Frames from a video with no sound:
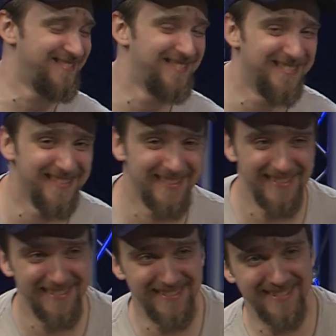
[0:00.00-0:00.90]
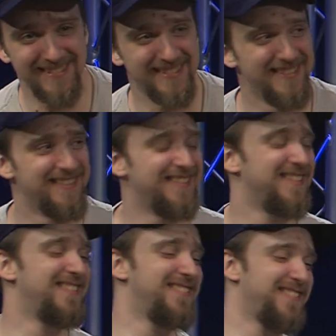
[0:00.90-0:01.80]

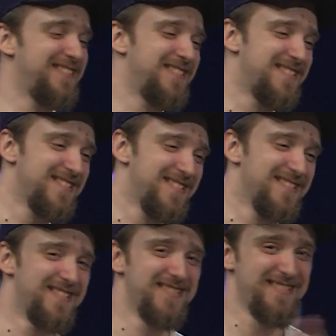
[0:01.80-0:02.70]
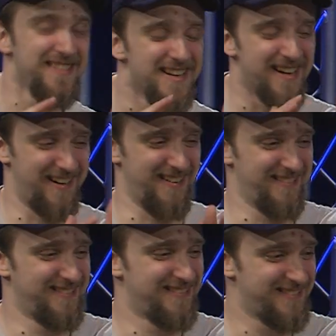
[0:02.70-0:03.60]

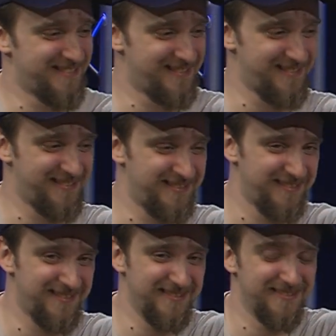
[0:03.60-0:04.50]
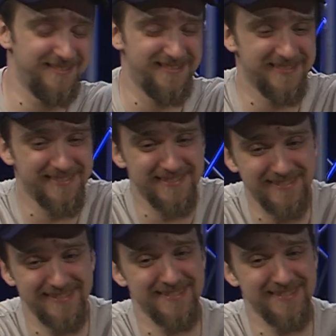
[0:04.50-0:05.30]
(silent)